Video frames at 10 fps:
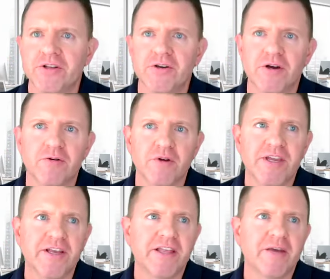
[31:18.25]
You go
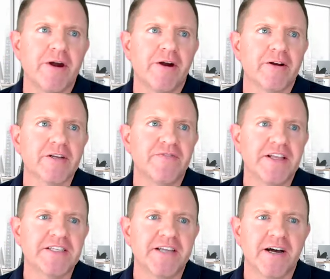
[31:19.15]
to
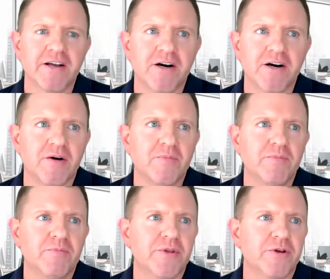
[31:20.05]

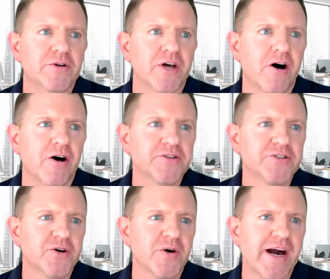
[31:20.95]
HealyAmericasEvents.com, but there's
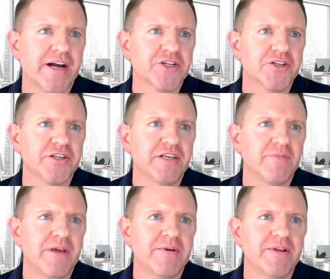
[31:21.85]
also actually,
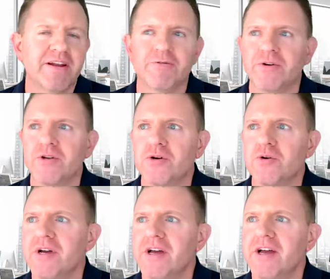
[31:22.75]
maybe not everyone
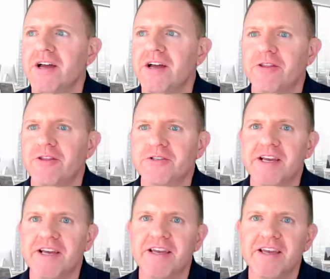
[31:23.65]
knew, there's
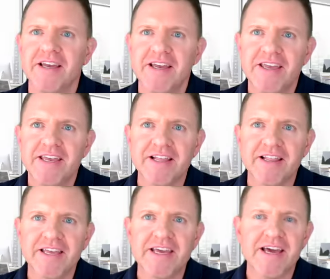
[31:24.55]
a
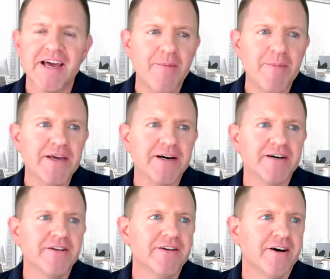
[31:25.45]
Healy
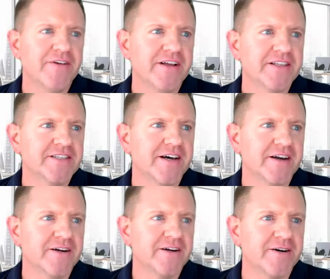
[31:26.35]
EMEA
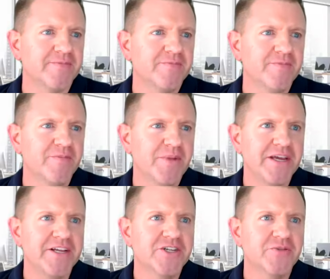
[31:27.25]
events.com
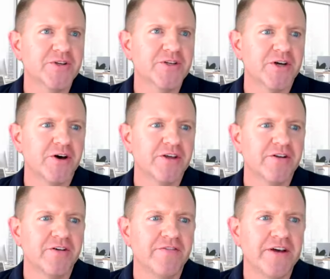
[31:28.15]
page, which is all
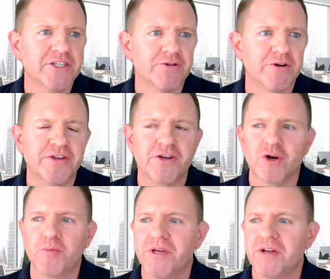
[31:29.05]
the events throughout the
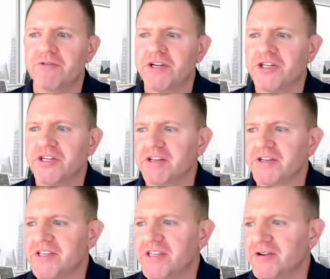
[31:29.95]
European region. And you'll
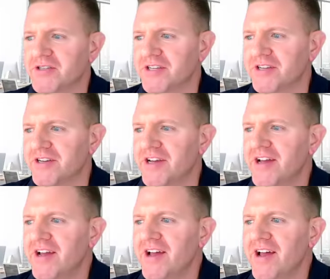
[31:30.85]
see there's a
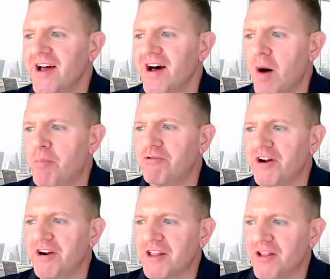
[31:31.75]

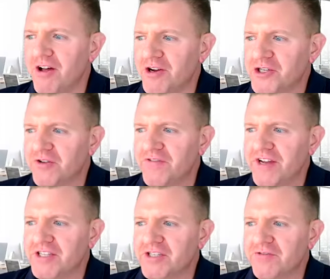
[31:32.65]
product launch
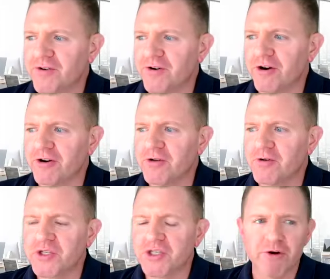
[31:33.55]
events for our
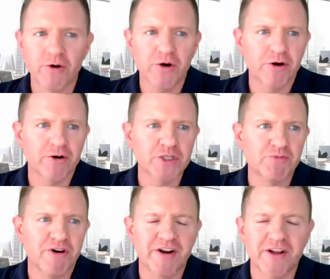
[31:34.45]
new 0 Hertz
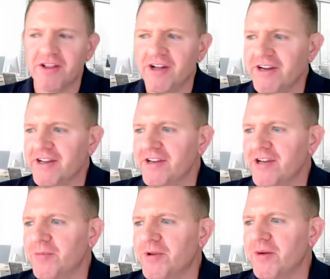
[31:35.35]
product line
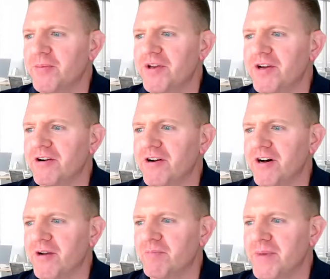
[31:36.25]
coming up here
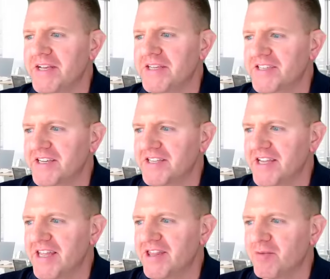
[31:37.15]
on May
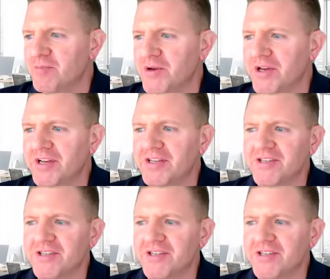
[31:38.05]
16th in Munich.